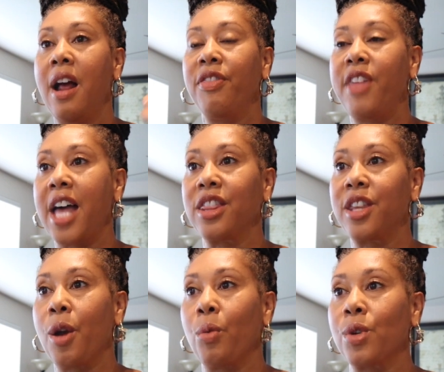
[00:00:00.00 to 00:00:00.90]
that
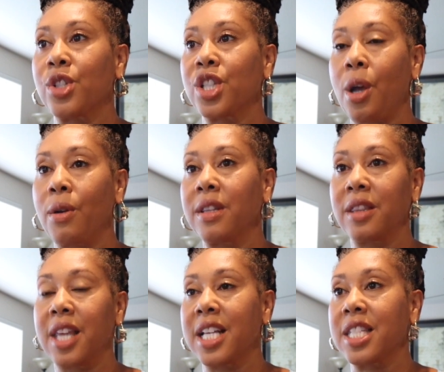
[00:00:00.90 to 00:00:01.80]
there were
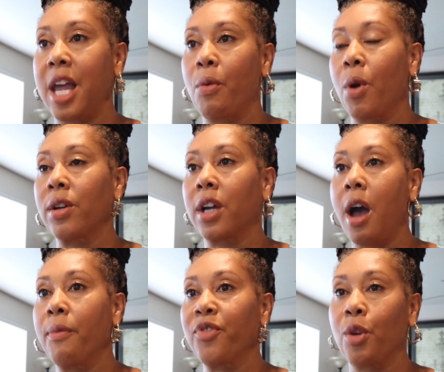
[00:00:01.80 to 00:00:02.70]
certain things they weren't
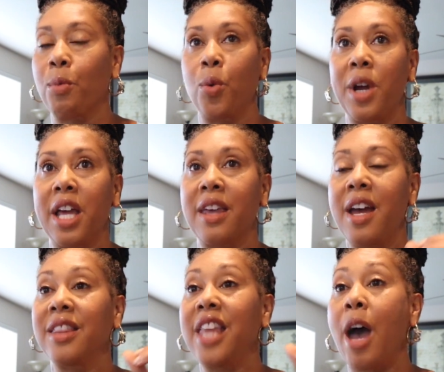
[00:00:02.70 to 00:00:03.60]
comfortable with
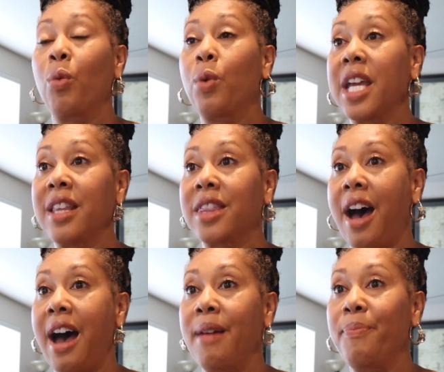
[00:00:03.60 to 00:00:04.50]
that we
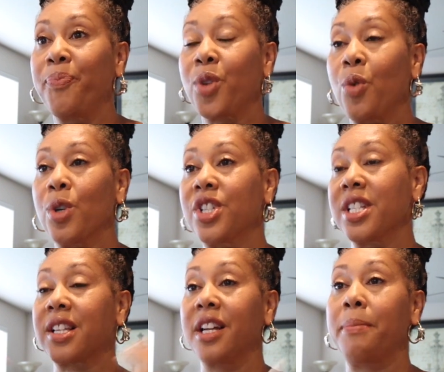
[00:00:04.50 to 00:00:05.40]
thought were
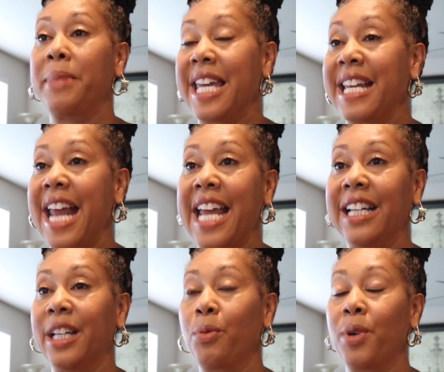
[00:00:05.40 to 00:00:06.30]
just going to be
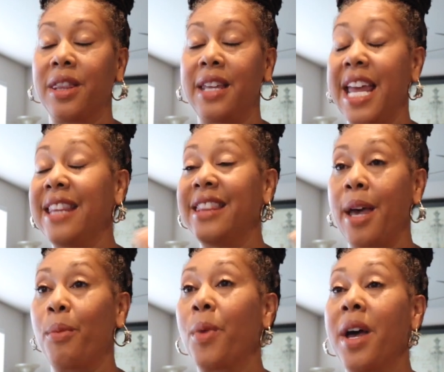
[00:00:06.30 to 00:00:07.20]
innately within
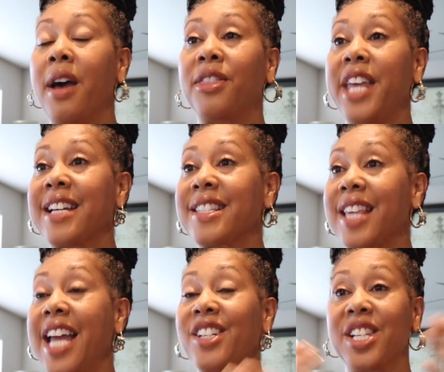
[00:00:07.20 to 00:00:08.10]
them. Things
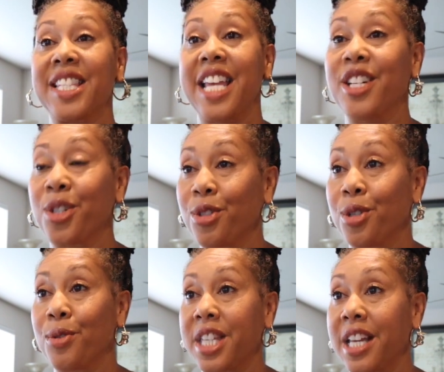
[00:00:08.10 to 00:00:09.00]
like just
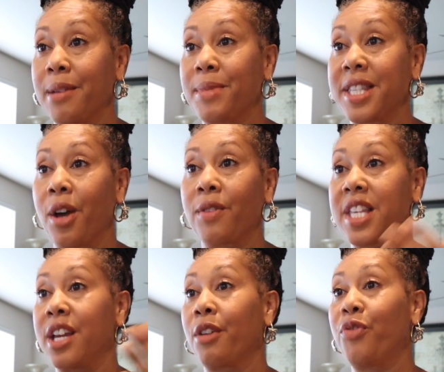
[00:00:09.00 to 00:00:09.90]
introducing themselves
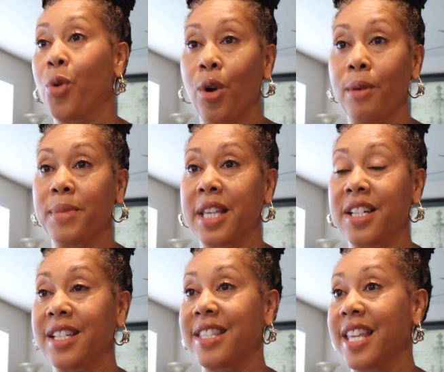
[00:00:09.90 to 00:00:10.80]
in a forum
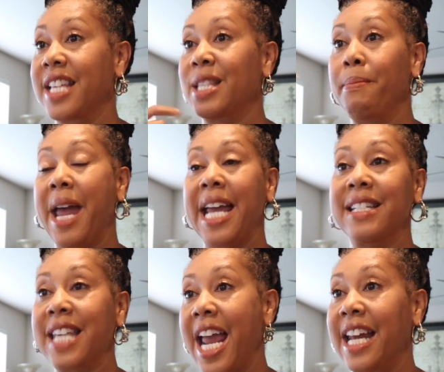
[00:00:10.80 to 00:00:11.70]
such as this,
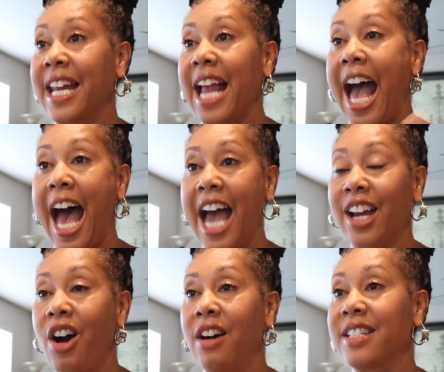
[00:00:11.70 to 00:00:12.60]
maintaining eye
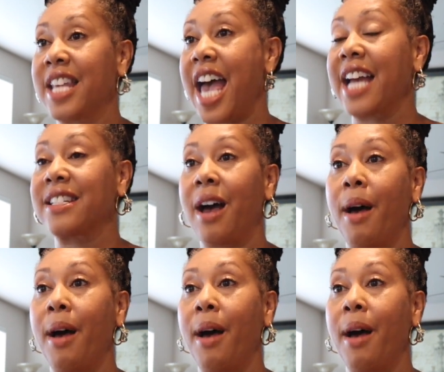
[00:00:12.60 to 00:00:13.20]
contact,